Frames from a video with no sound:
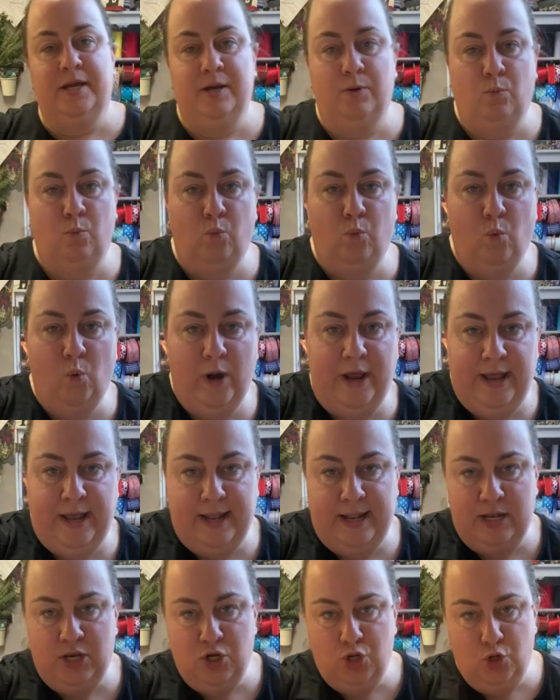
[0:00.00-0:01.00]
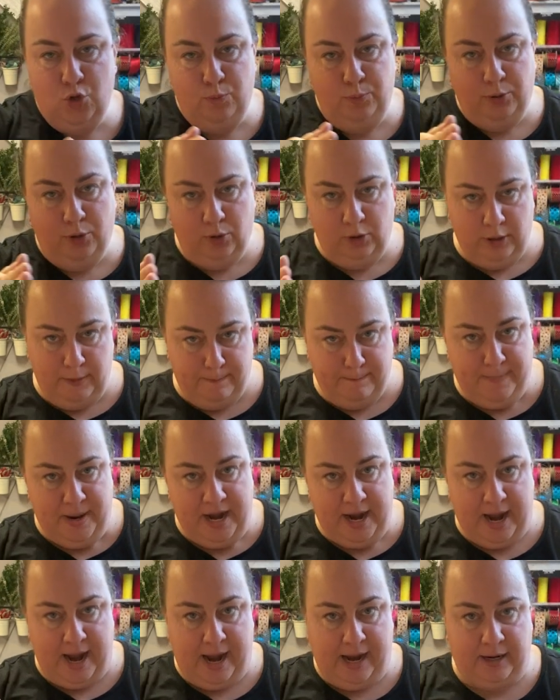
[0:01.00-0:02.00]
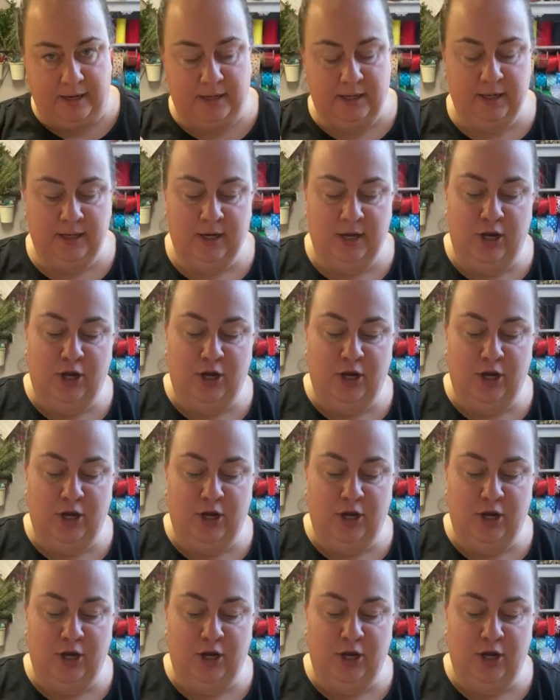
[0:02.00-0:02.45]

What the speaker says: when you pull it back,